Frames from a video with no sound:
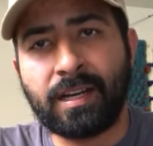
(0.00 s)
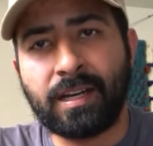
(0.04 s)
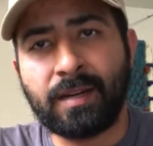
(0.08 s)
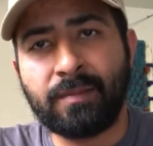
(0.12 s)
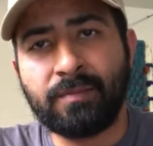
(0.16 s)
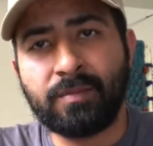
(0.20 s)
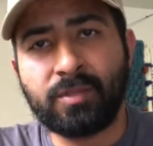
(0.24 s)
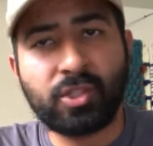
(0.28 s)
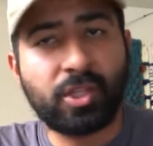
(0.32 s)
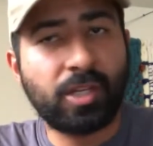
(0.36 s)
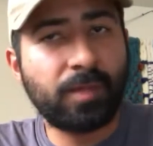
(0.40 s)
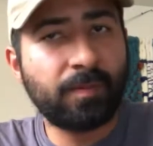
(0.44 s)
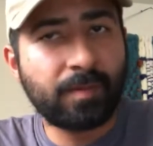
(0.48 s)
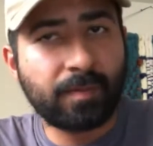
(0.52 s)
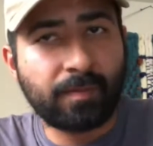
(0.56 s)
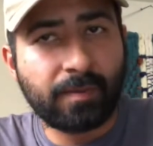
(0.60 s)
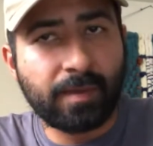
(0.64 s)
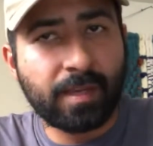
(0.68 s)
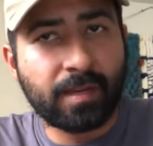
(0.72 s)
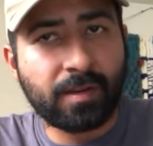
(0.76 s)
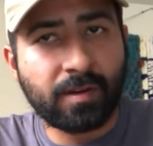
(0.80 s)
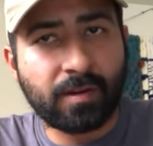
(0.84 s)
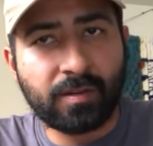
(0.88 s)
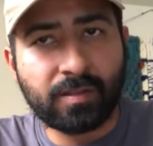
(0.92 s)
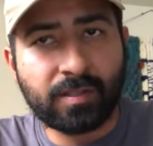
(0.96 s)
cheap
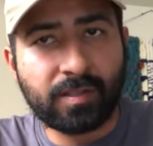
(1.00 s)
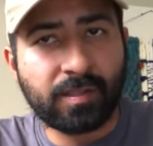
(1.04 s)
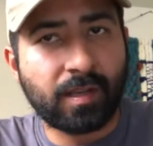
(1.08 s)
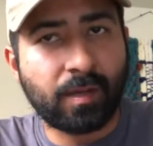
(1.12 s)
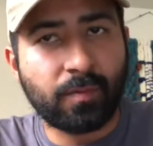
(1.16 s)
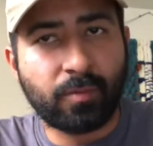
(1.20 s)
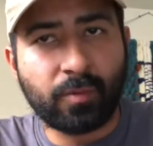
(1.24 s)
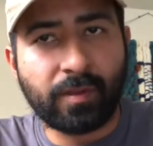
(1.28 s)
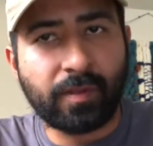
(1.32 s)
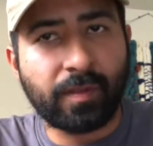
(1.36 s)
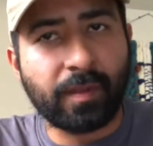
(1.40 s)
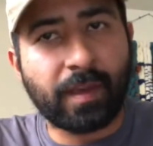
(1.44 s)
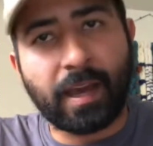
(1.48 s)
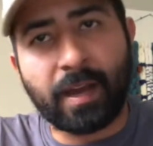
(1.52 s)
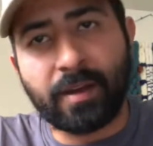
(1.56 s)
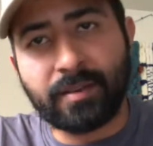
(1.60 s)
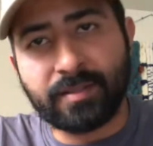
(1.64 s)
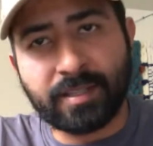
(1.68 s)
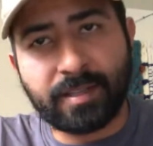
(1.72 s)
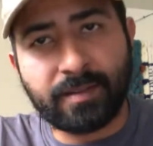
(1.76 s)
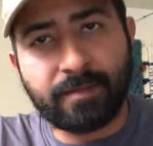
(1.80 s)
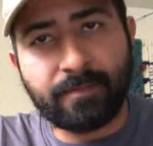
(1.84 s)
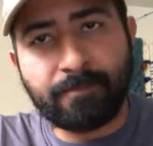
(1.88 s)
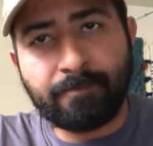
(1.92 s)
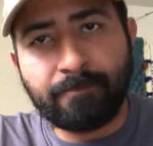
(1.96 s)
speakers, sub
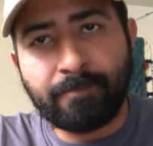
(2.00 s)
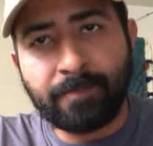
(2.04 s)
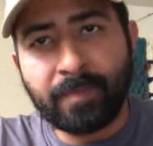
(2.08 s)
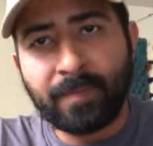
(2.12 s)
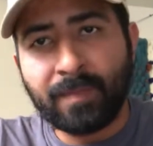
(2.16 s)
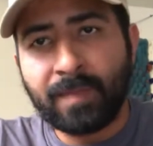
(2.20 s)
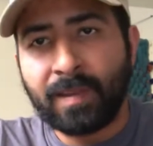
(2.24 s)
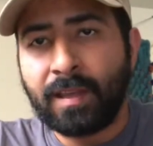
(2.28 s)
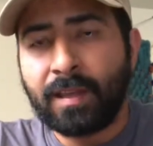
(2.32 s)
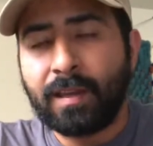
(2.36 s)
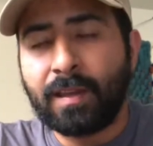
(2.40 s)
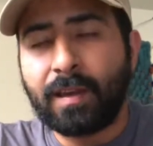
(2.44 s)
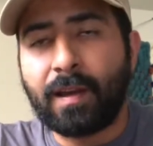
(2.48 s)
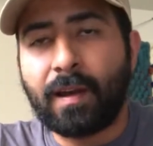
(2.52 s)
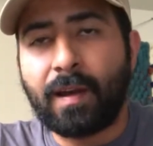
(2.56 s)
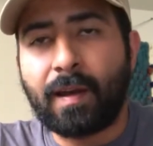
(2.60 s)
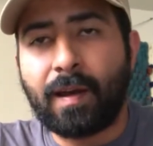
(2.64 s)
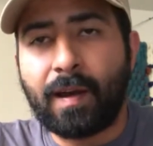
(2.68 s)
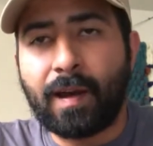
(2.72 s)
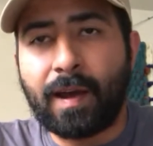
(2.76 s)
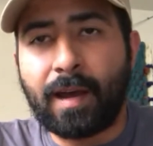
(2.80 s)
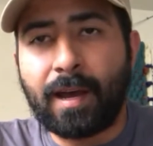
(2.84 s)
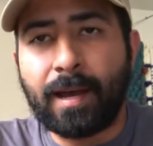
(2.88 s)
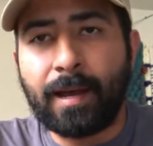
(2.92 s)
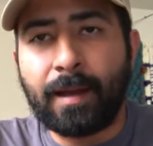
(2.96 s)
1000,
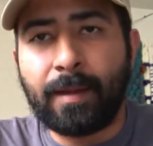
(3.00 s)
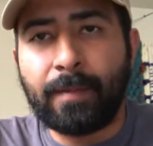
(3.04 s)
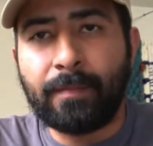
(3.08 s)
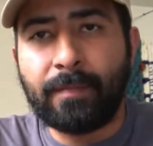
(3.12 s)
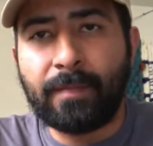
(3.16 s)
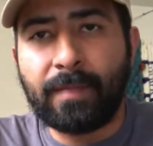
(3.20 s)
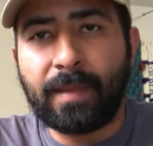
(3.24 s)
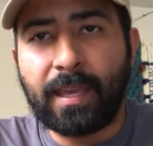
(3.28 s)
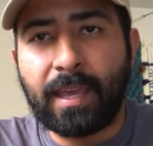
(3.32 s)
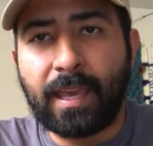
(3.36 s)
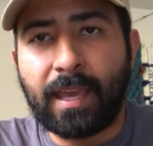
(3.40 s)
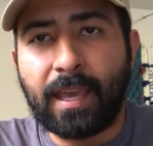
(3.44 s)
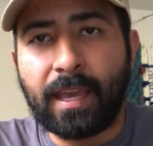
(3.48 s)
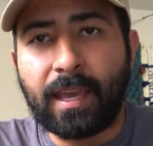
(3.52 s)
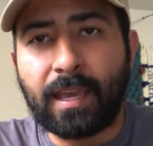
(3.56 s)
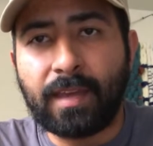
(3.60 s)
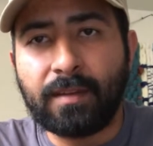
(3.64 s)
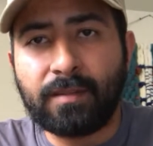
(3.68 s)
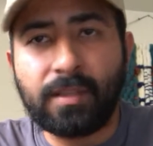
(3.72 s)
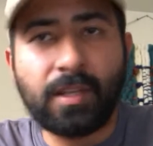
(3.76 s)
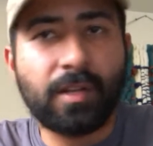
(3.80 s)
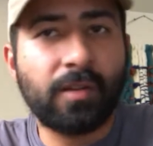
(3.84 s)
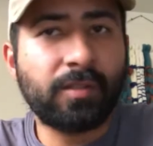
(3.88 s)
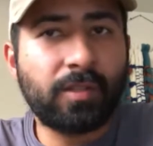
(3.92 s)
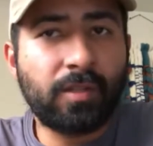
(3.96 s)

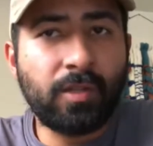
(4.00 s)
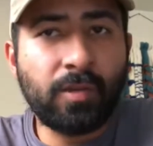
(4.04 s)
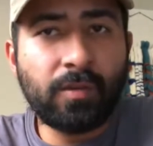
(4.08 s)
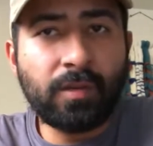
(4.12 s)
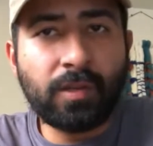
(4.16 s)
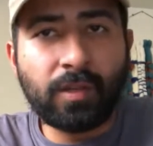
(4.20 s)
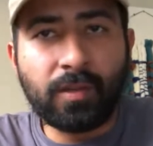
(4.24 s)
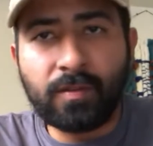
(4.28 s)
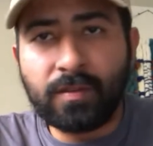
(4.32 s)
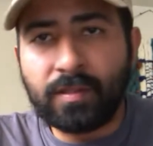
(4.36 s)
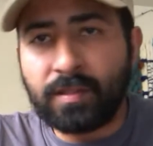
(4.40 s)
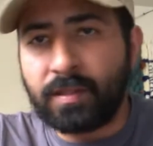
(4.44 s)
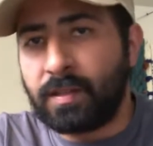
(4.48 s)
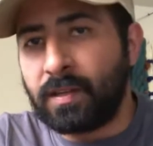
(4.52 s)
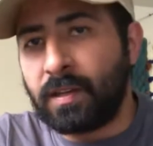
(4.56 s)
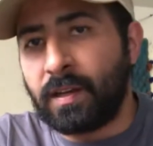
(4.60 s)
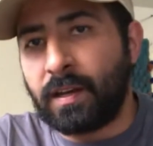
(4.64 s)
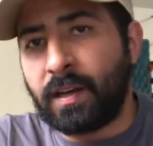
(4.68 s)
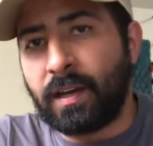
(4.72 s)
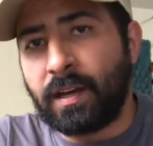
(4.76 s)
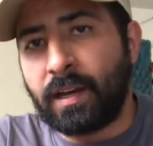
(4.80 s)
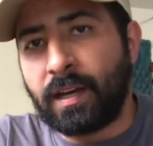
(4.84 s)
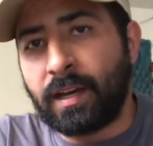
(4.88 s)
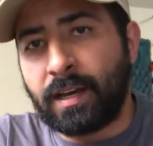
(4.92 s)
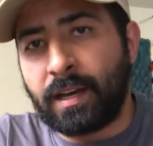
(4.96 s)
and it's new and used.
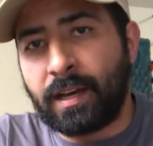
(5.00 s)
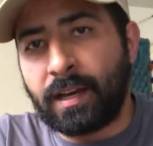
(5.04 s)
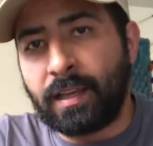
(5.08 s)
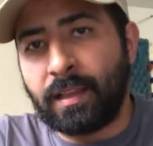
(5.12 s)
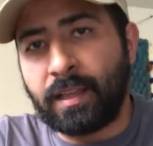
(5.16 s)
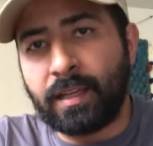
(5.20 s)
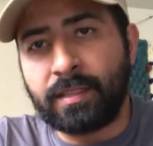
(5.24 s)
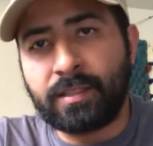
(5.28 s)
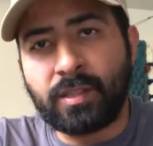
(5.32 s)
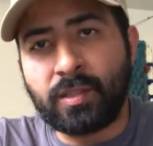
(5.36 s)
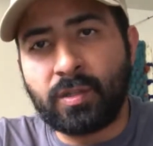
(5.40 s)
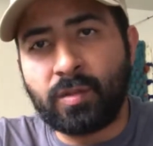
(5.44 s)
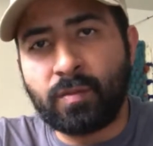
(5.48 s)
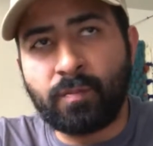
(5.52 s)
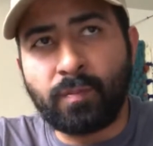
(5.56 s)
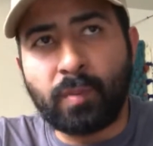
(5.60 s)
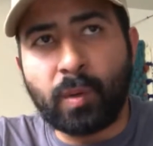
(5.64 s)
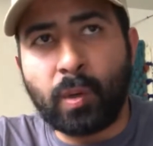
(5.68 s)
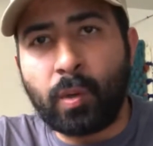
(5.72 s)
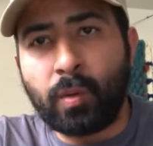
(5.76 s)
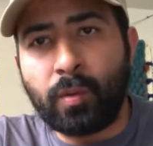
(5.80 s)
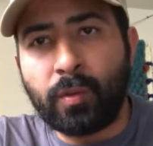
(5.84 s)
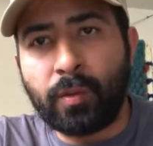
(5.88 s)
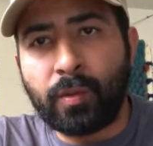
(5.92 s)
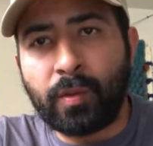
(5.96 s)
I like to do
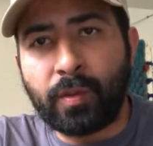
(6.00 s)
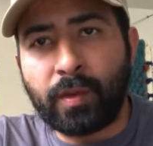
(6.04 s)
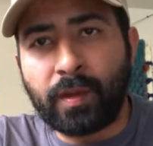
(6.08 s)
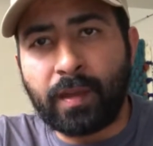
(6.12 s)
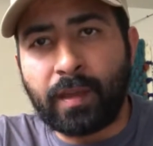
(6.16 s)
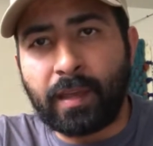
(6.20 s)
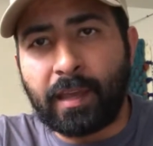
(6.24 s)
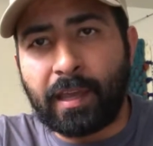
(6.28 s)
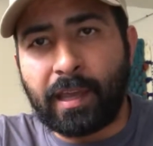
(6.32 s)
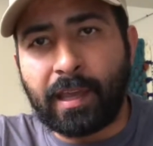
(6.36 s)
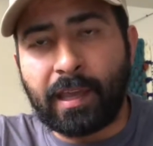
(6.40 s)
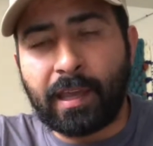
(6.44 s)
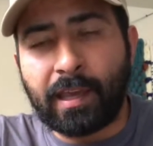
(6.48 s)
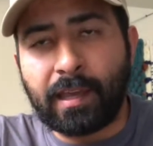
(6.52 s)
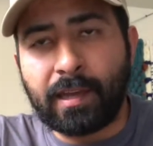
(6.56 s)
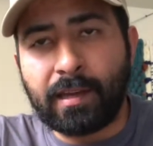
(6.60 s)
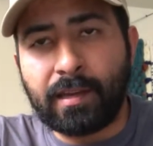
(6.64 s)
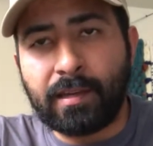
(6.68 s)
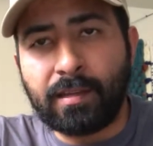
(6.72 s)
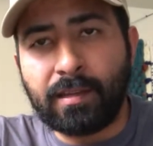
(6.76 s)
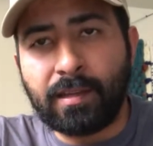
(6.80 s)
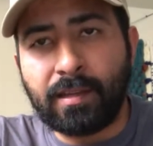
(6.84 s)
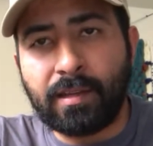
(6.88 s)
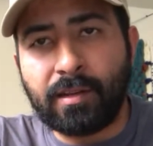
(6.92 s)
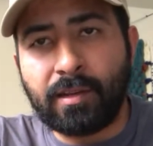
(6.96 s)
both,
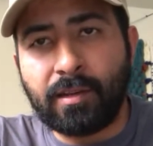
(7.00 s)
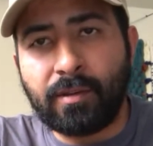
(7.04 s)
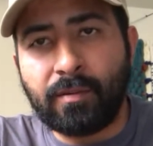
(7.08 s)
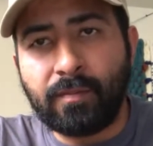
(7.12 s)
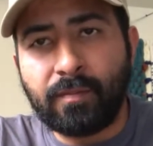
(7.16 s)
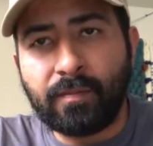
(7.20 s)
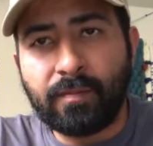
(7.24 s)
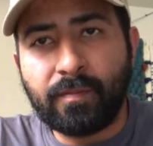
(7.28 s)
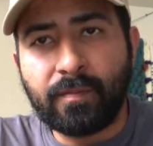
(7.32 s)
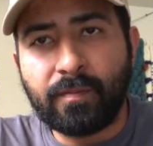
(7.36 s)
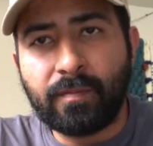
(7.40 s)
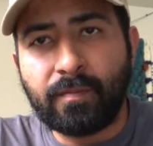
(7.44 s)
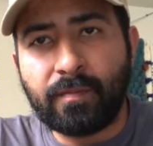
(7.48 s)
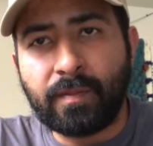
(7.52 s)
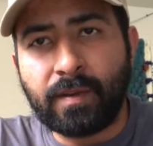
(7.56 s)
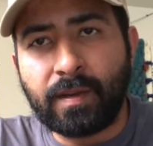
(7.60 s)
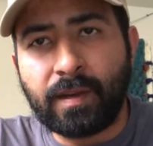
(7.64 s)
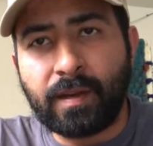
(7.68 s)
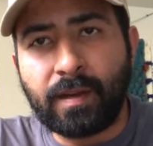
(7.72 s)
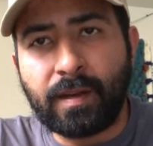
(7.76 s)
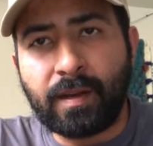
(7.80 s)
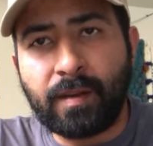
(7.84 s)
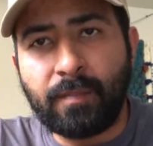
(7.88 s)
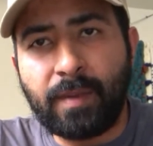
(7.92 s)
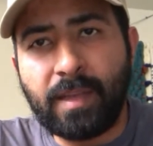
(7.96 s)
and
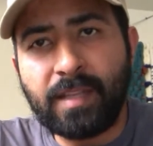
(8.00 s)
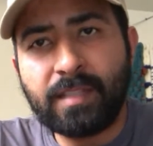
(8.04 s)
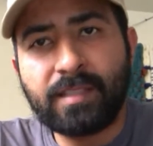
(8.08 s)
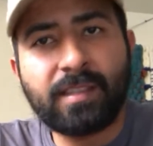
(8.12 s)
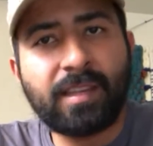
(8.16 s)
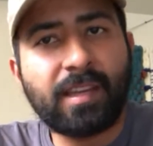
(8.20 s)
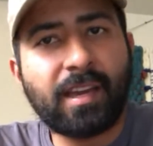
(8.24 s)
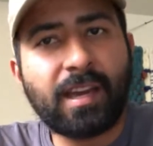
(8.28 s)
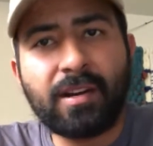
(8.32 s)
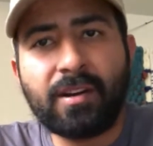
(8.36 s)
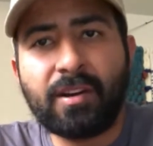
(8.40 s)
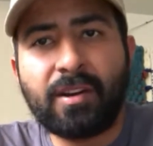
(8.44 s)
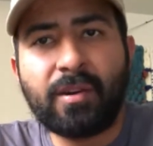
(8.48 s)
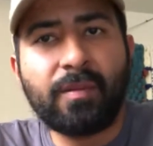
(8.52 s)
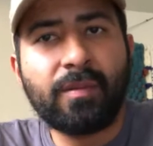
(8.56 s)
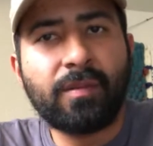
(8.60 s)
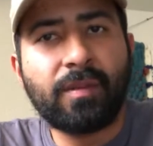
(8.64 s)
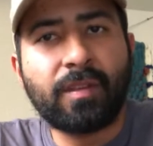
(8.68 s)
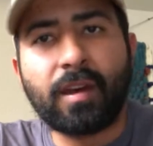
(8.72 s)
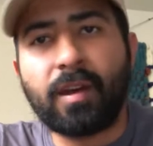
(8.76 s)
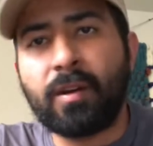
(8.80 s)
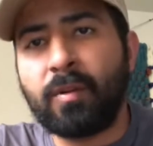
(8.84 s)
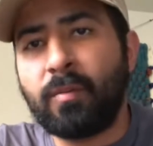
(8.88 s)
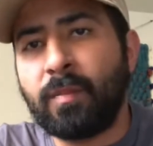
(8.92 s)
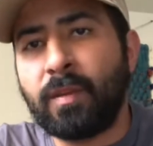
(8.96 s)
basically I don't know, I
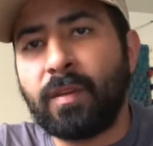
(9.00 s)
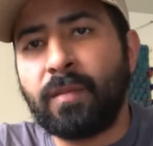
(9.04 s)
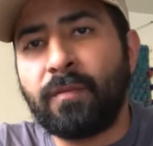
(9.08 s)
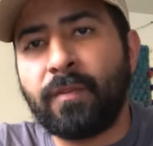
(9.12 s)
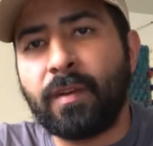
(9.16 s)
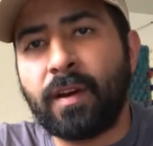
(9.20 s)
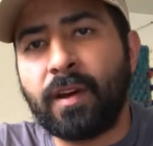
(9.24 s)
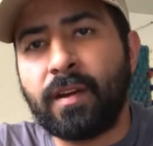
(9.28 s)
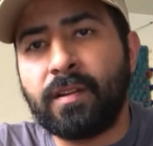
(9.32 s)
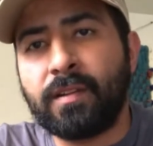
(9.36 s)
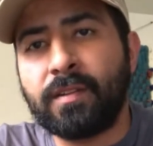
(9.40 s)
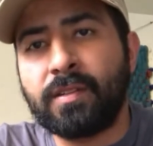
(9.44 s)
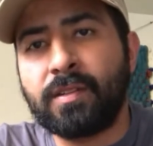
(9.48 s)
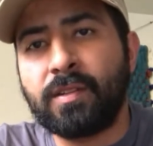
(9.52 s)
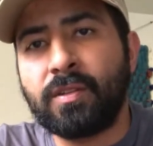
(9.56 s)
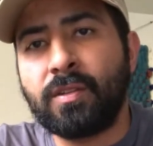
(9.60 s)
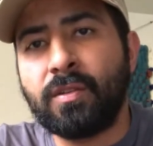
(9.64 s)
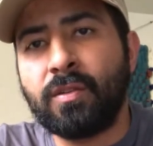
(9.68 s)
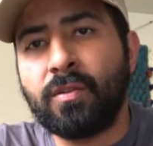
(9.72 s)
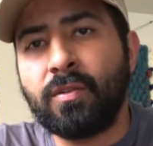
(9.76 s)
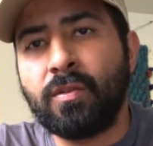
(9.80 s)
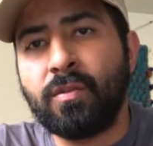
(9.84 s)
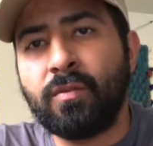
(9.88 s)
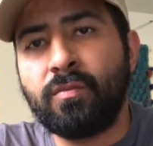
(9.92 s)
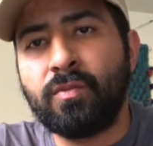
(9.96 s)
thought it would be fun
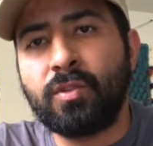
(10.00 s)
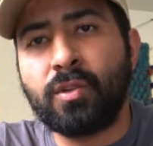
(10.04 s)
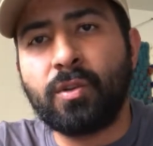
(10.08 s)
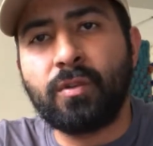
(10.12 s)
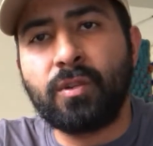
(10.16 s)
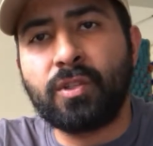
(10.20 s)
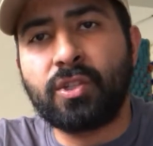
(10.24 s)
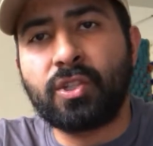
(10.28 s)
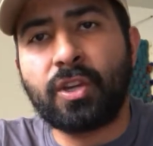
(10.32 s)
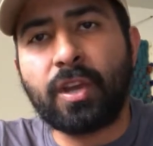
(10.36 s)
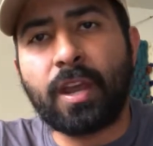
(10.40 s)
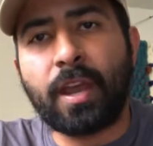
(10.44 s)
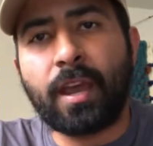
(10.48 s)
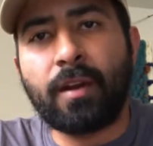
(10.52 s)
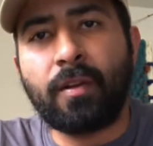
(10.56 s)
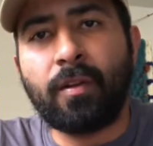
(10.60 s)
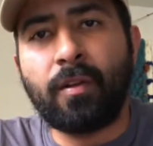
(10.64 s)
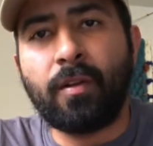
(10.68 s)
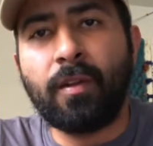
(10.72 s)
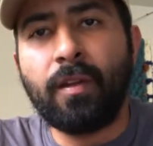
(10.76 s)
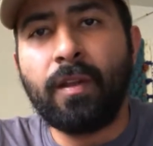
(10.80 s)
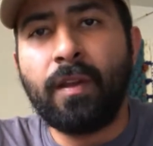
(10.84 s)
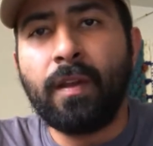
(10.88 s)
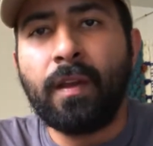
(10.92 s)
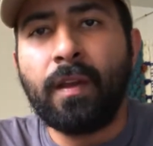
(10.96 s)
to do a channel